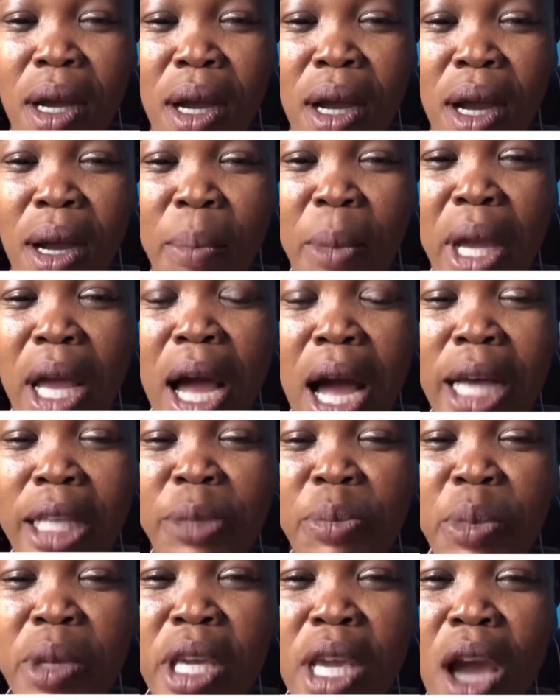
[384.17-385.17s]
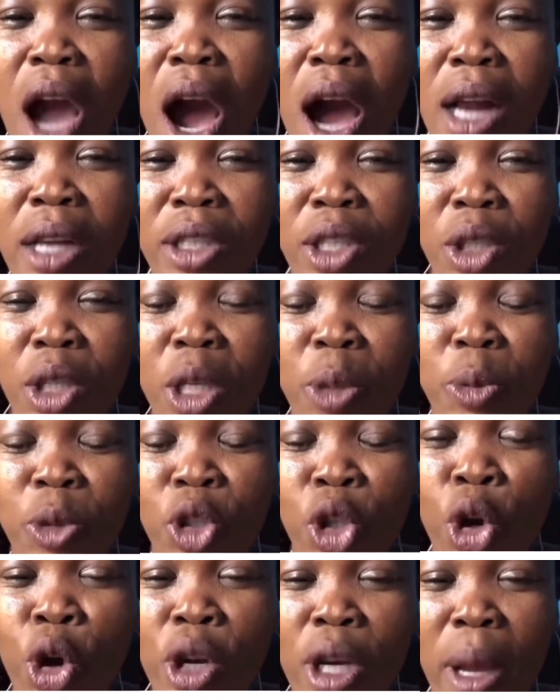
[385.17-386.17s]
Because me also did
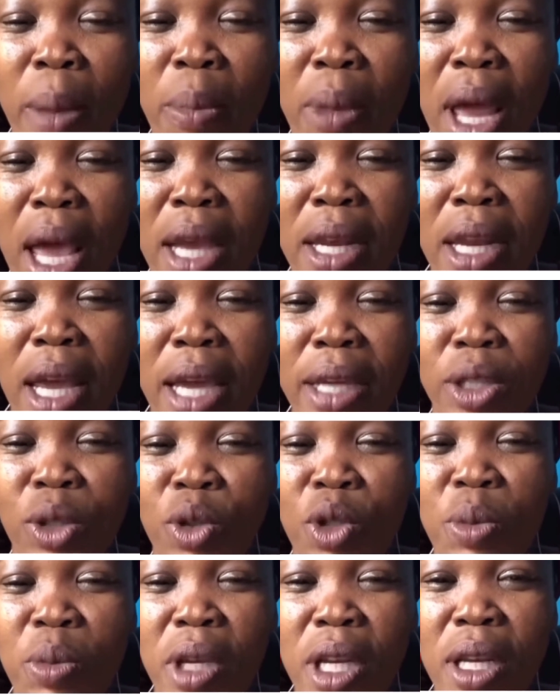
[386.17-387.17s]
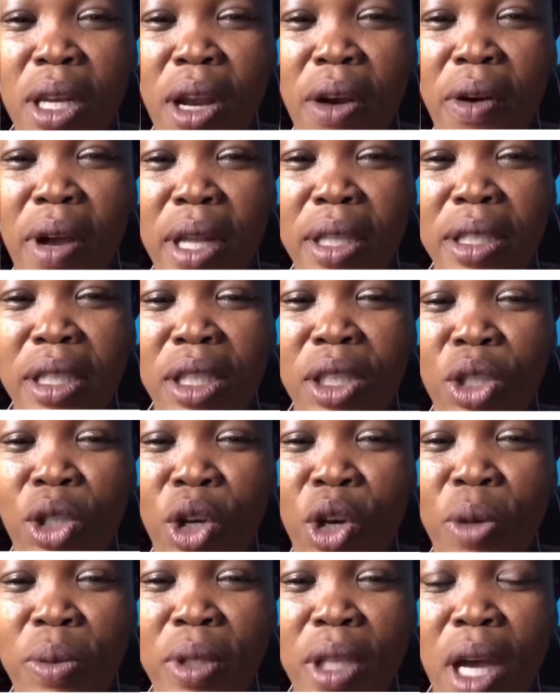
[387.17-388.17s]
turn a blind eye to him ignorance in
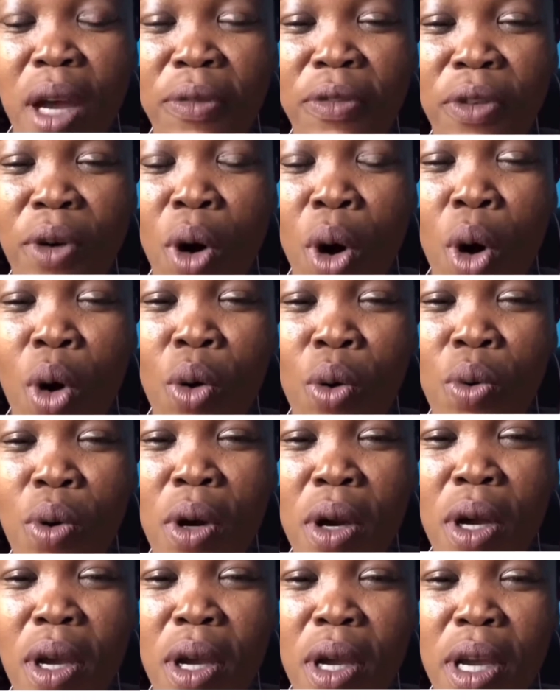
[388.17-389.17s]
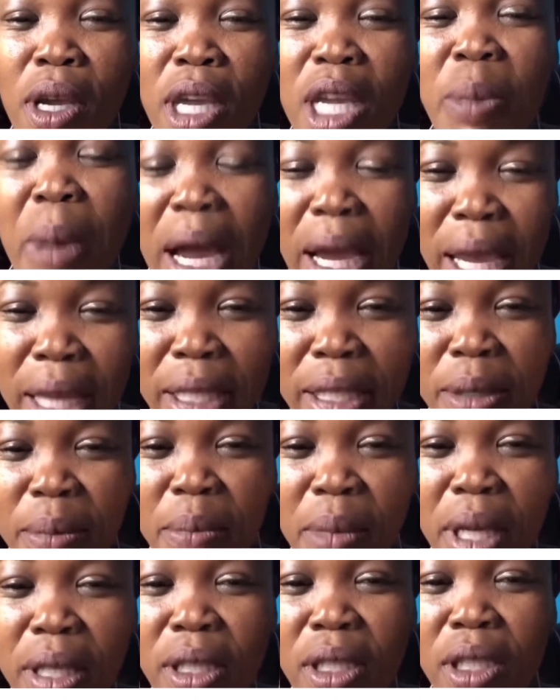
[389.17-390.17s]
terms of how he might get his
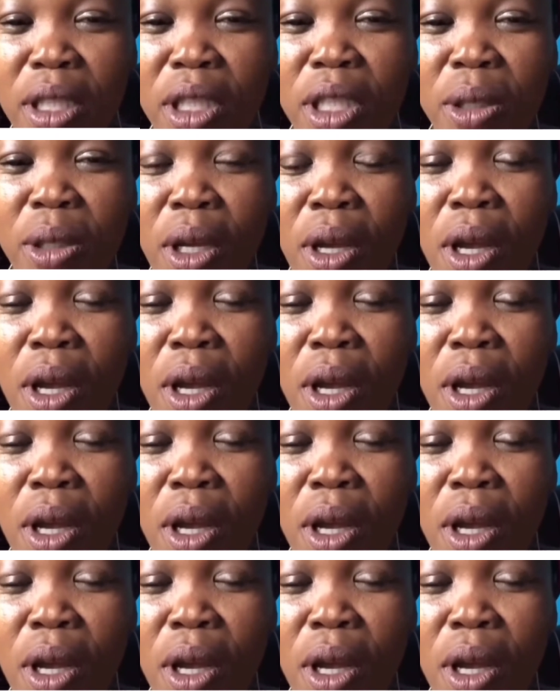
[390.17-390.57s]
message.